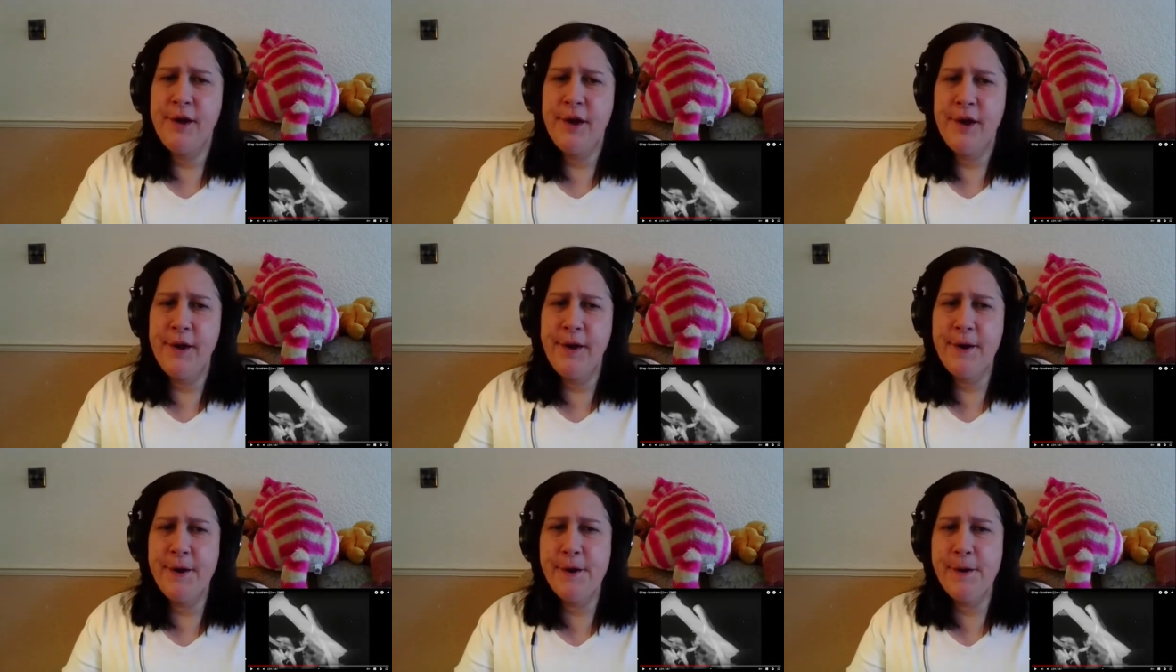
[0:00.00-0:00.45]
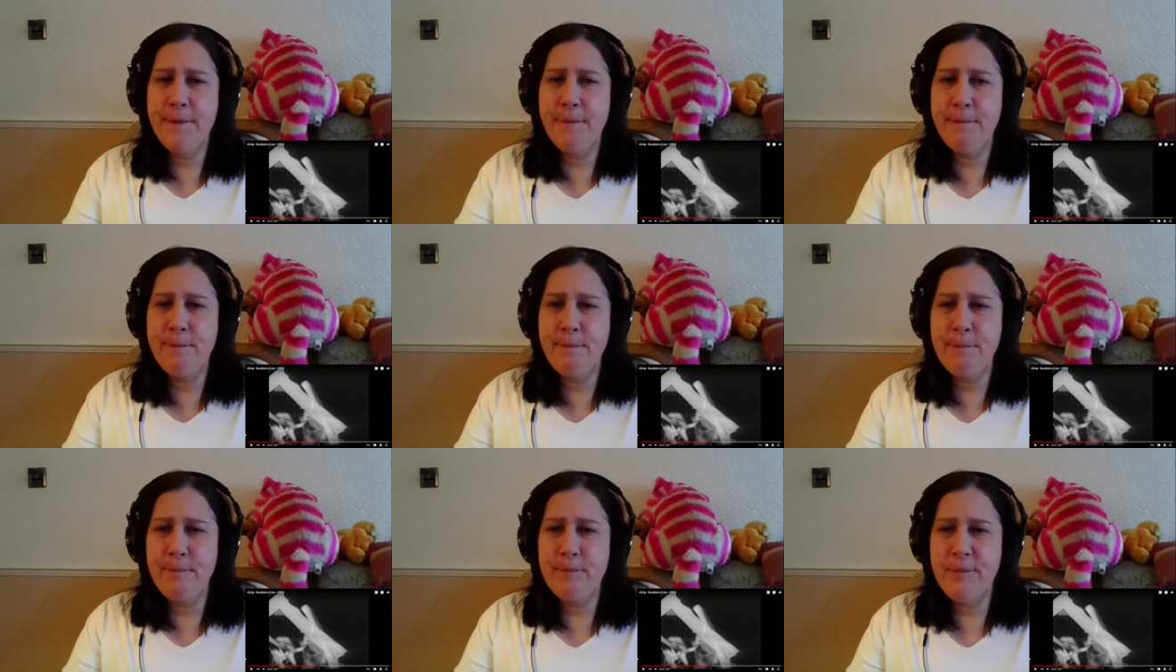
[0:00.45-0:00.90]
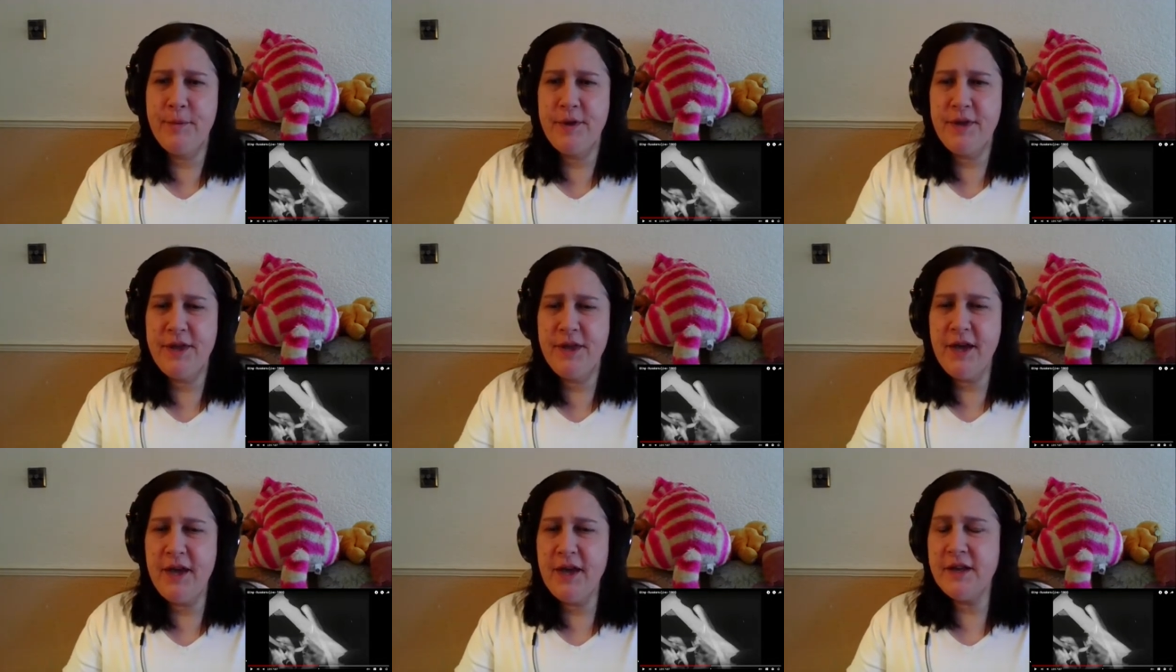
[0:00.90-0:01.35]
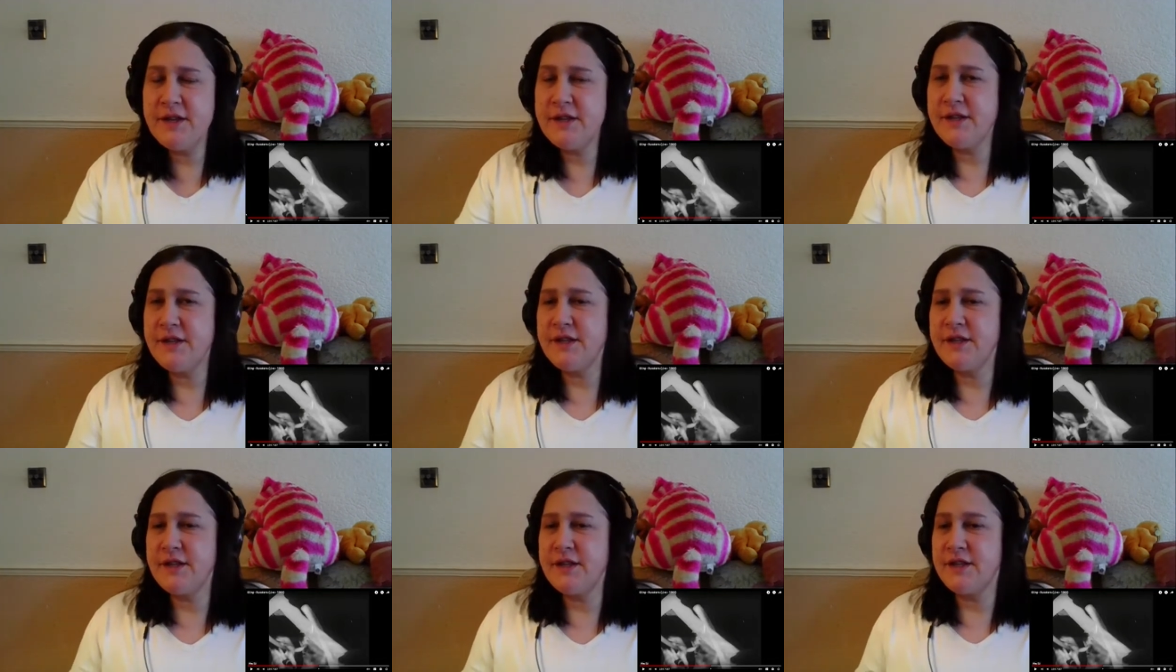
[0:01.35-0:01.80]
Um, but yeah,
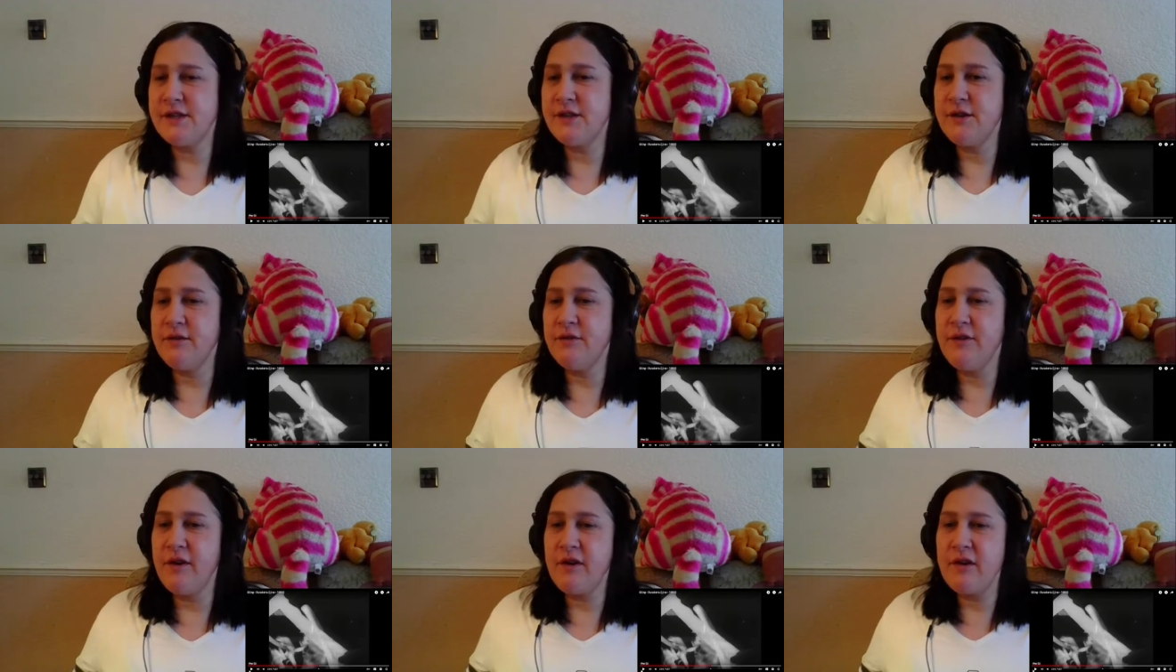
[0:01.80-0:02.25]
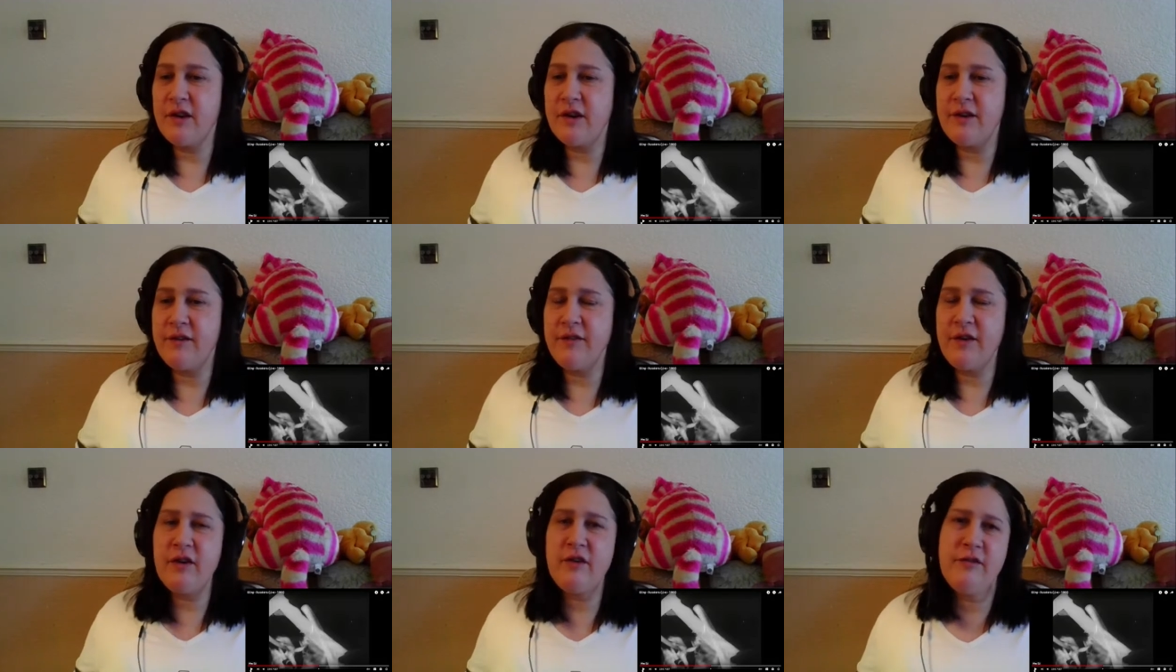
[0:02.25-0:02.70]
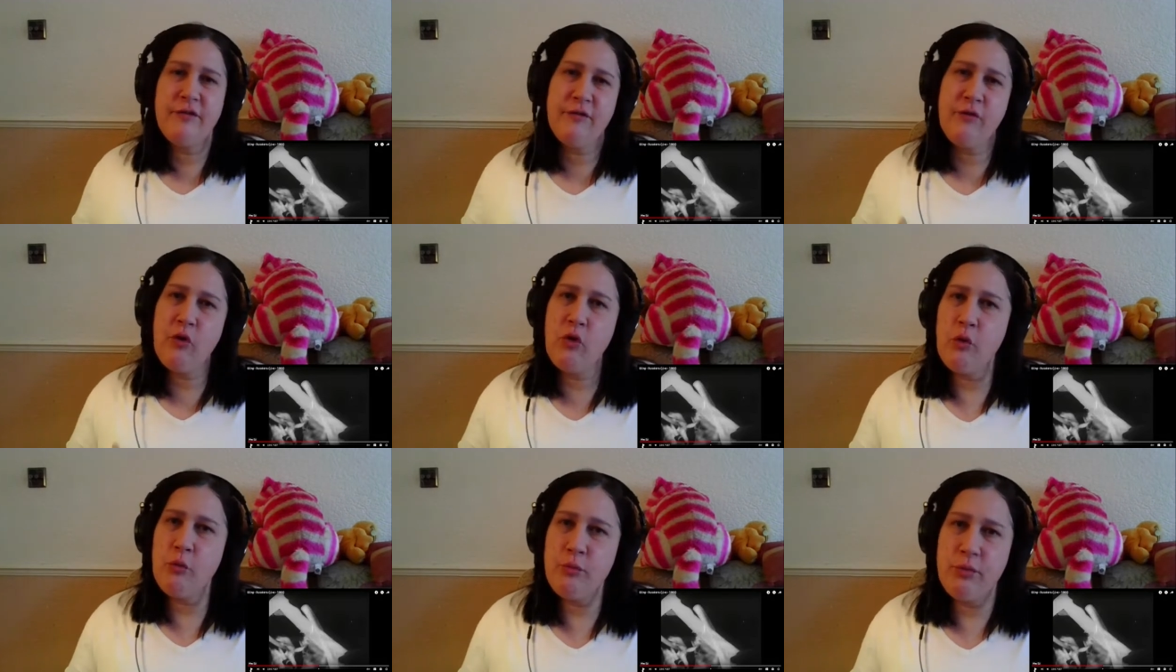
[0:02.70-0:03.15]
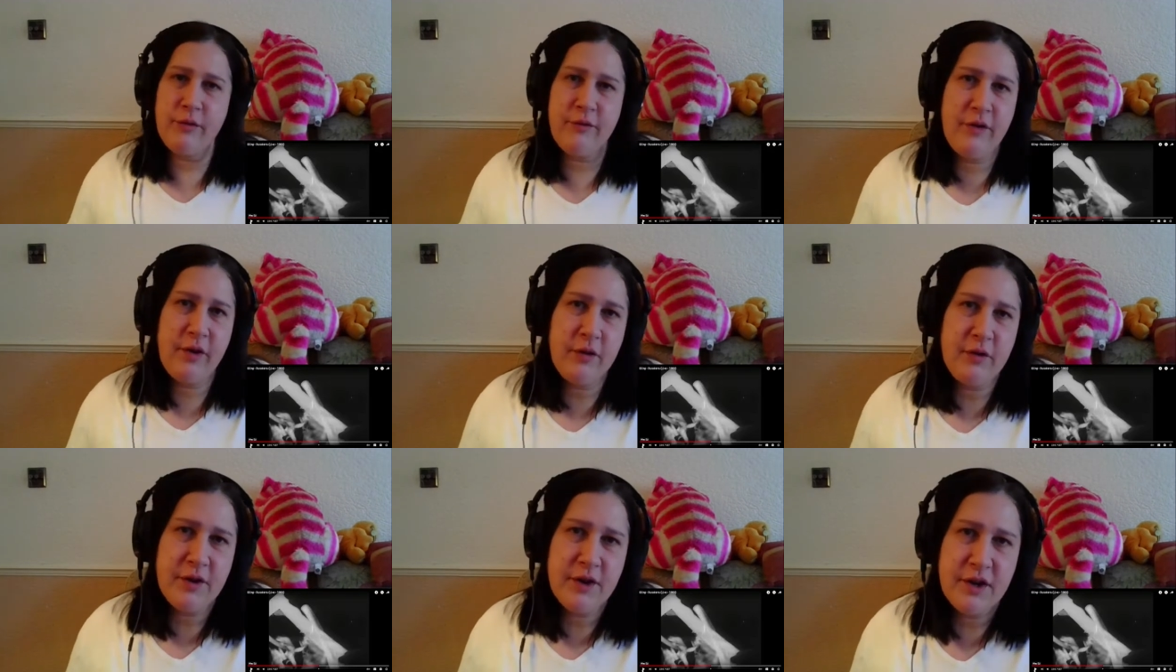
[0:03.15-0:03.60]
this is still very, very thought
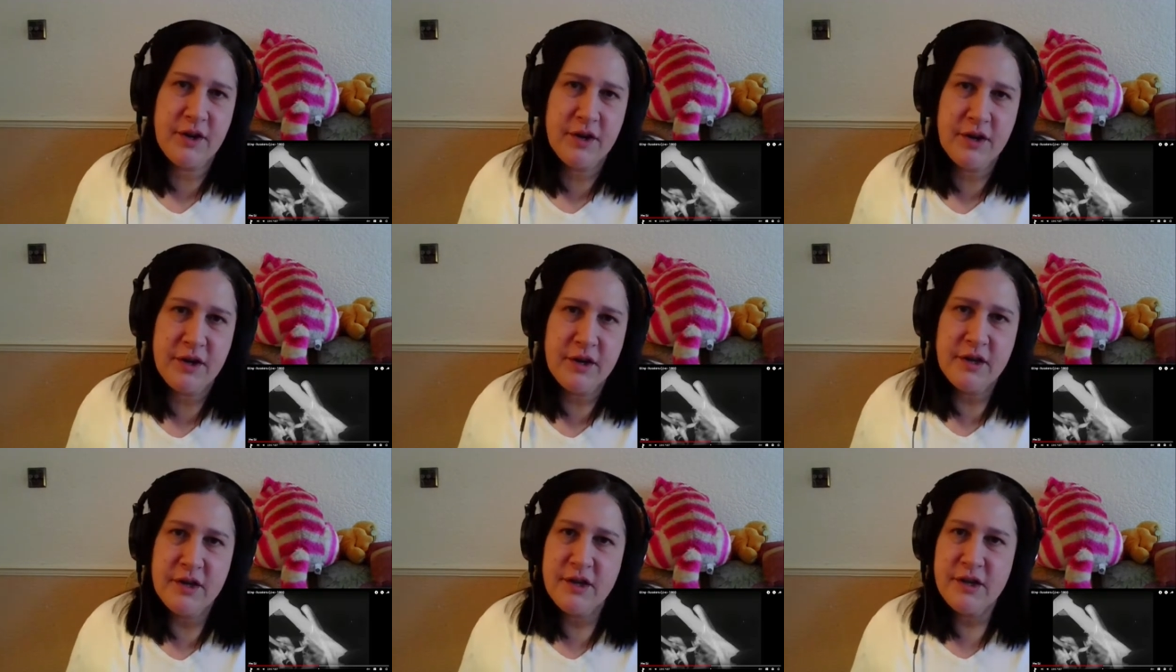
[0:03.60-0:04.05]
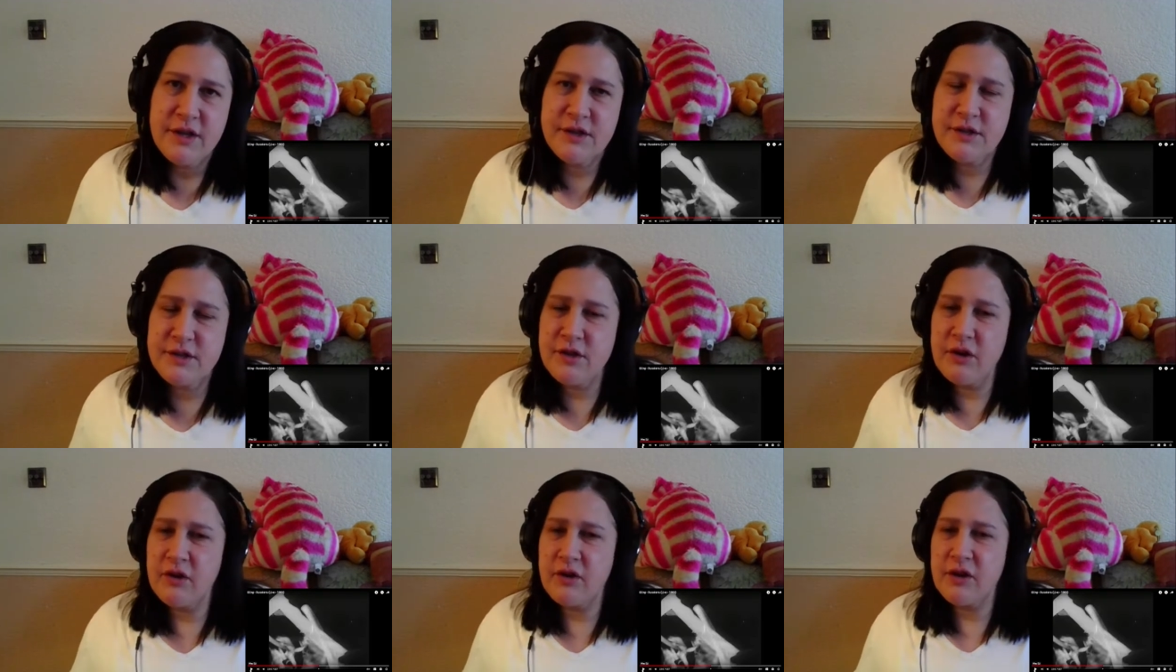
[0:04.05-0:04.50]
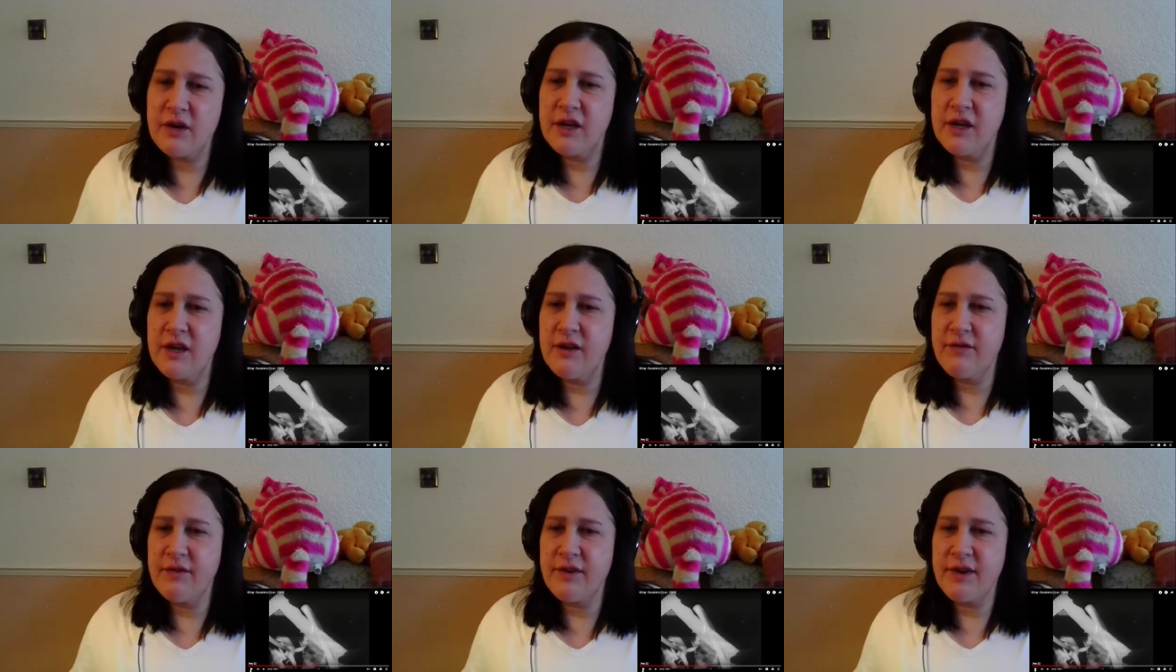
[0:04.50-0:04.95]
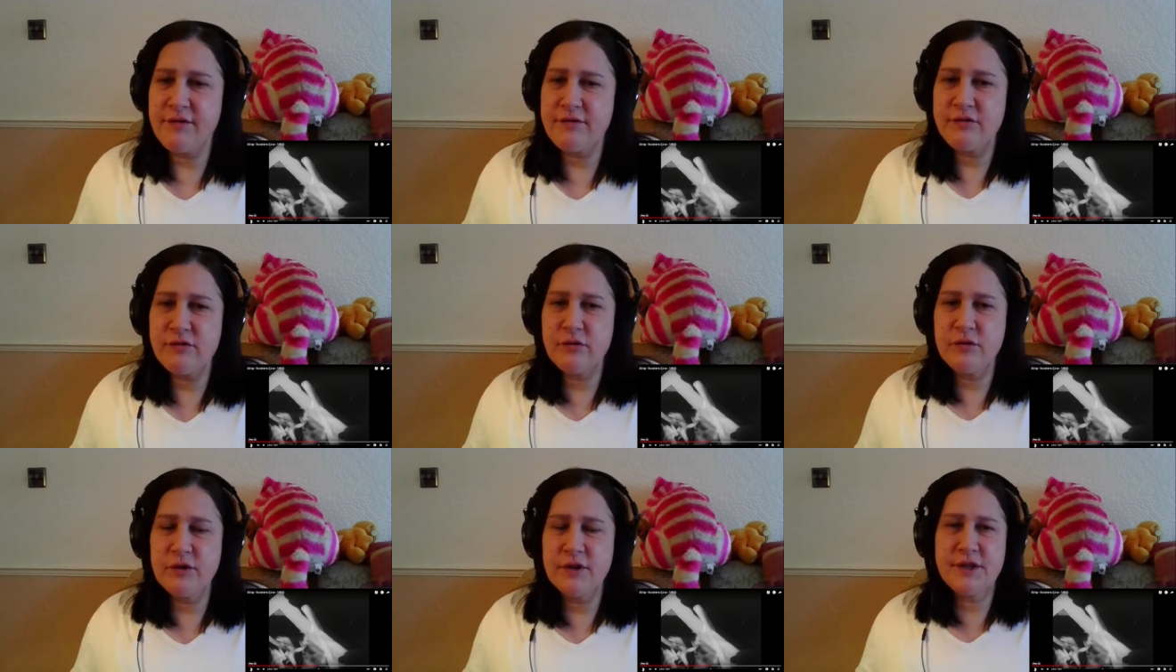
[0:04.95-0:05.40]
provoking song, even after
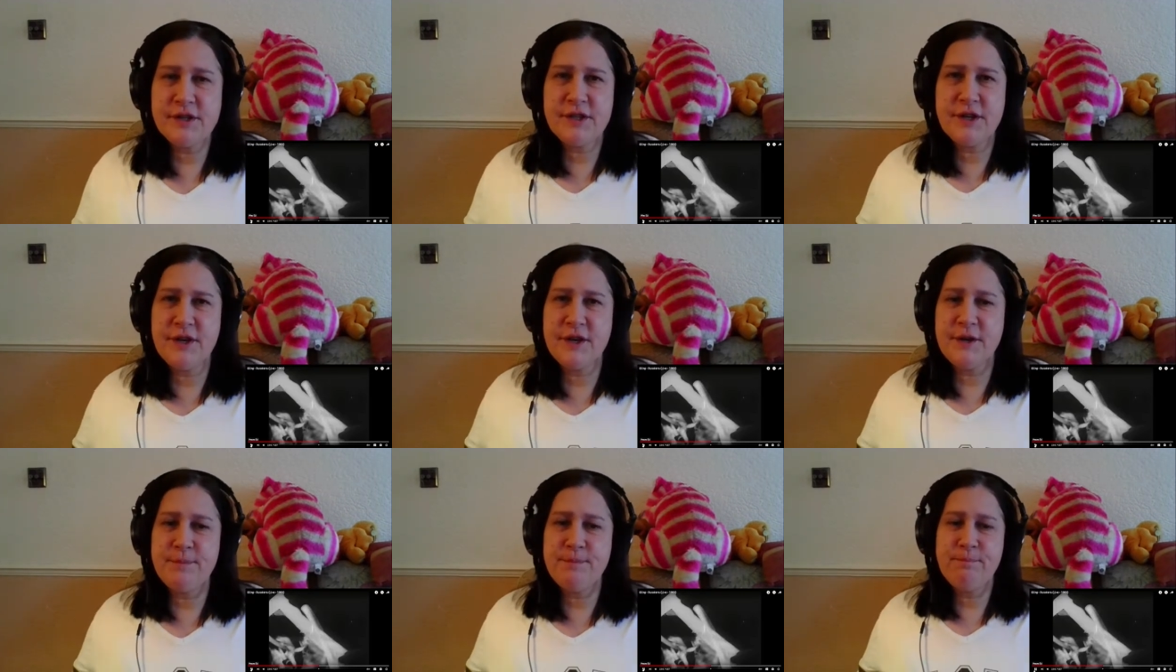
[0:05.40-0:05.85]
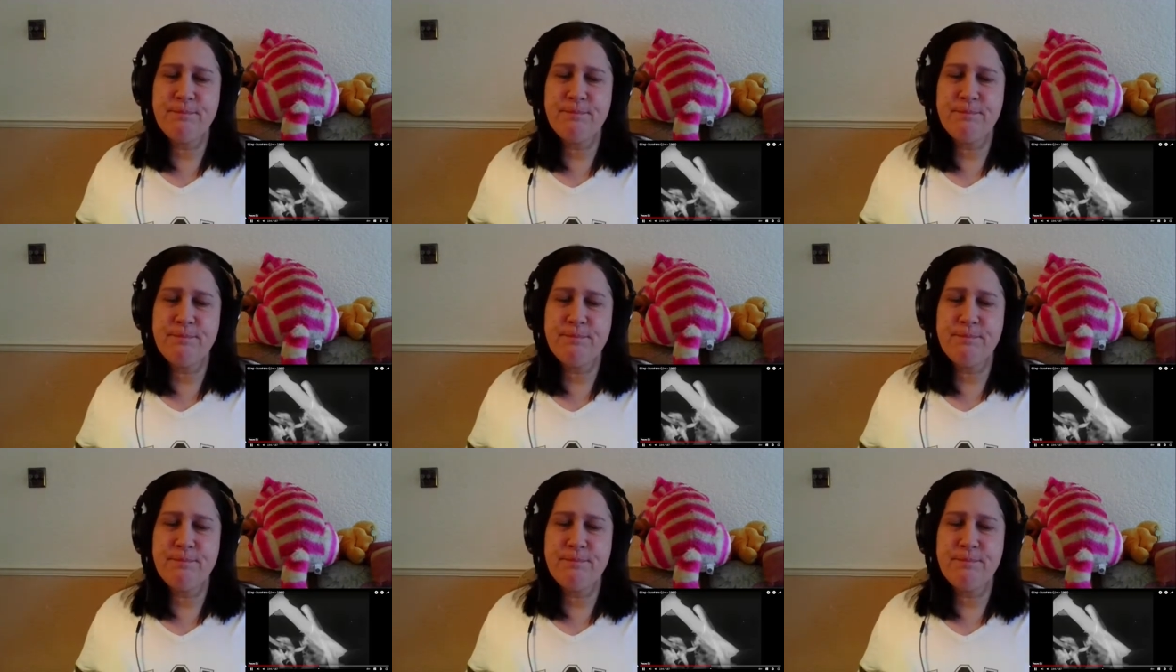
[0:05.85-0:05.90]
all this time.